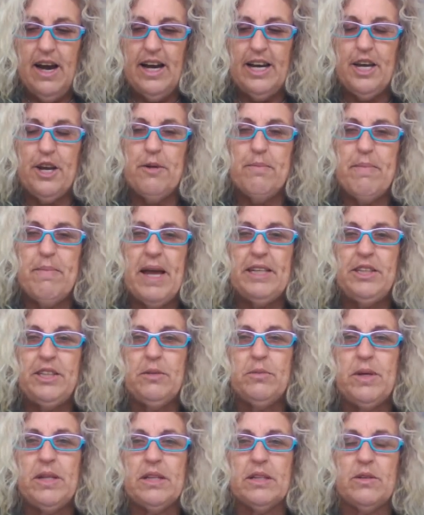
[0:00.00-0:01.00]
I can
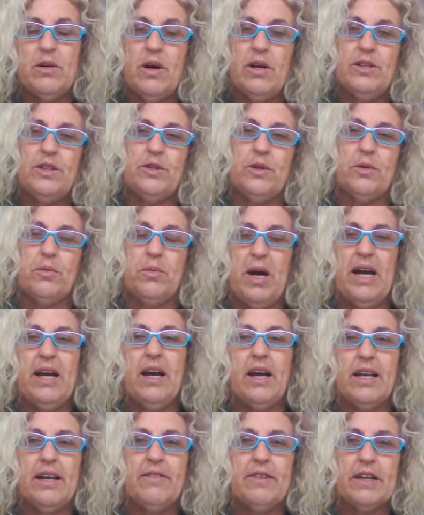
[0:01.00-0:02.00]
imagine when the Crows are away,
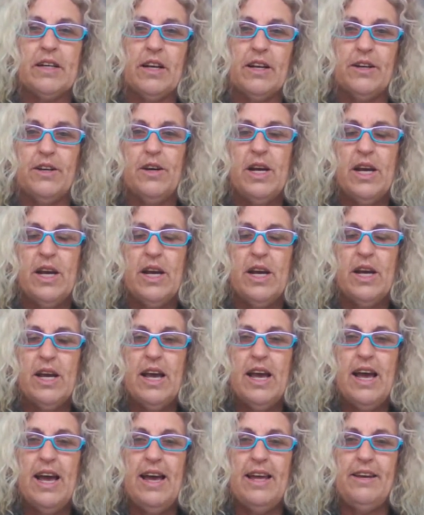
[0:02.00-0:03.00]
I live at Glenelg,
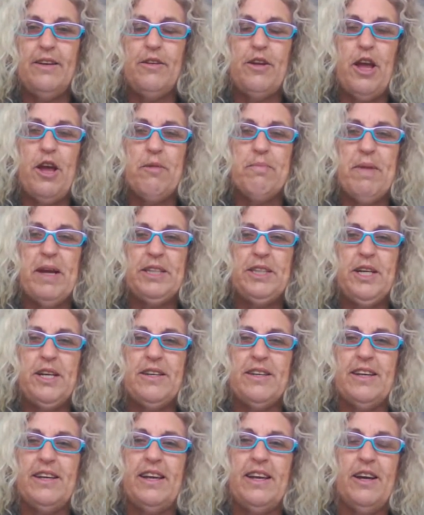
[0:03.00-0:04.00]
and
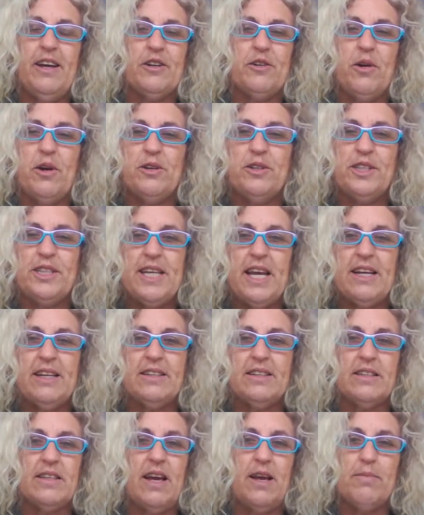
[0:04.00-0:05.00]
imagine the Crows'
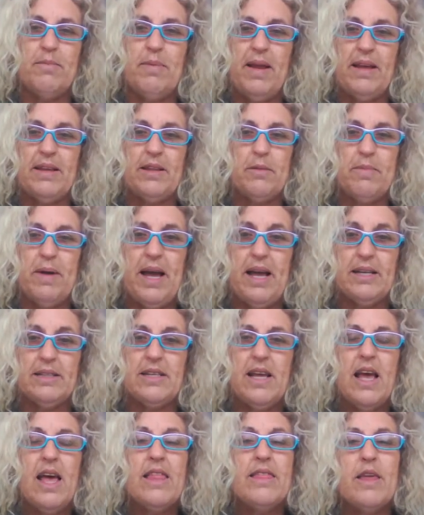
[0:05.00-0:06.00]
second side playing the
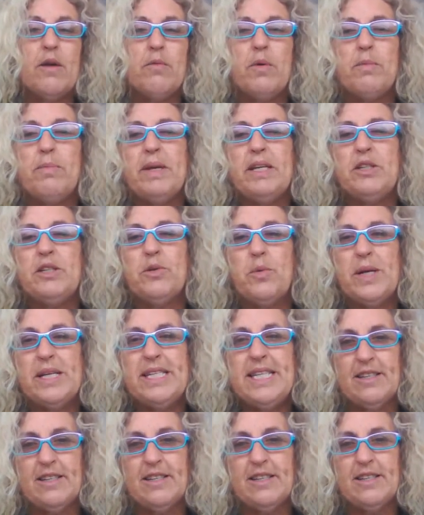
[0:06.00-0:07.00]
Bays. There would be
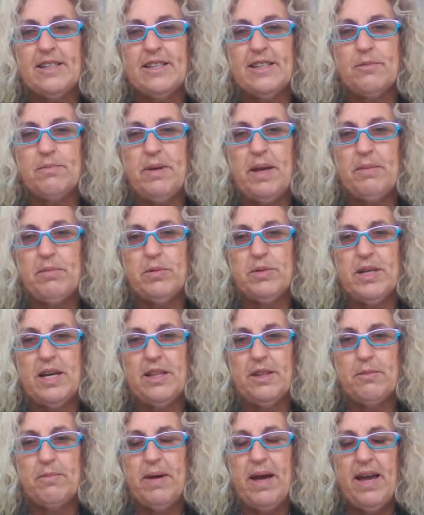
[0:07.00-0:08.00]
20,000 people
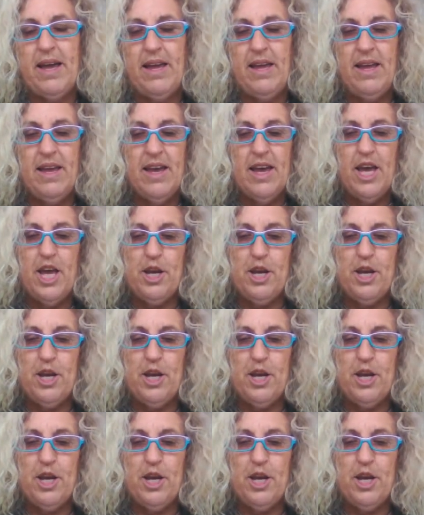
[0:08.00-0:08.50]
down the bay.